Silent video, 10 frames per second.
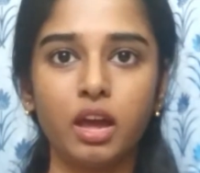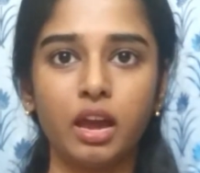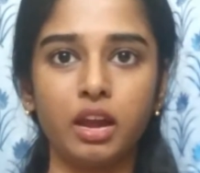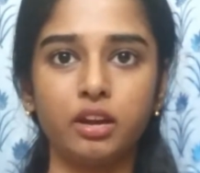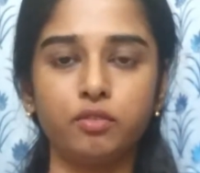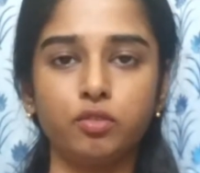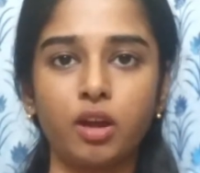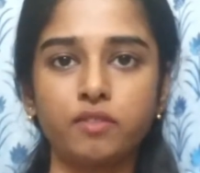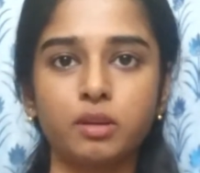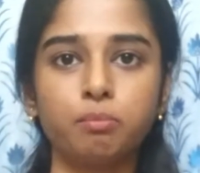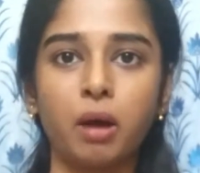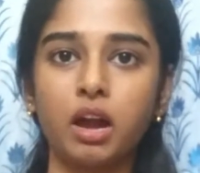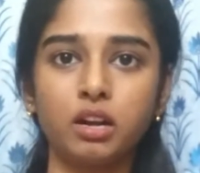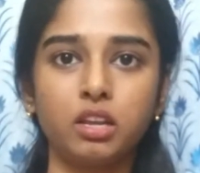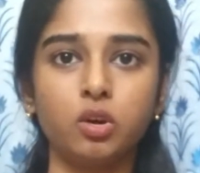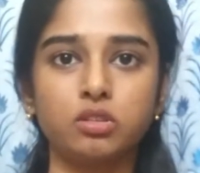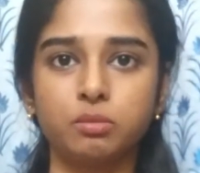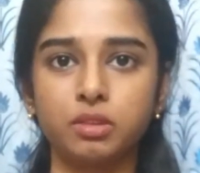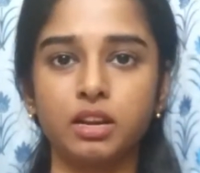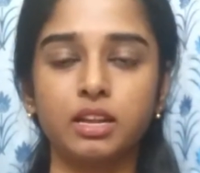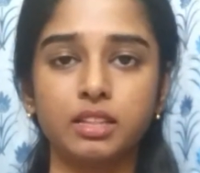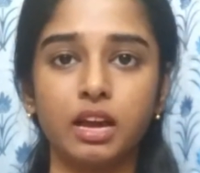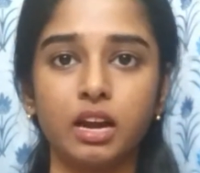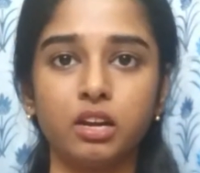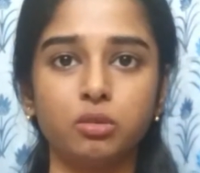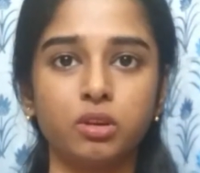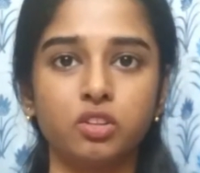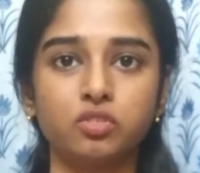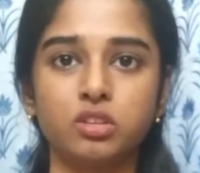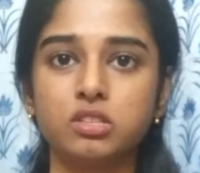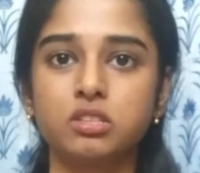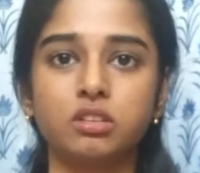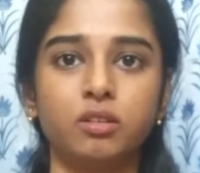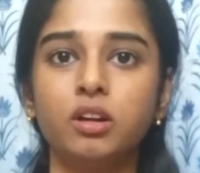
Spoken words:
and if you have some party or something like that, you can just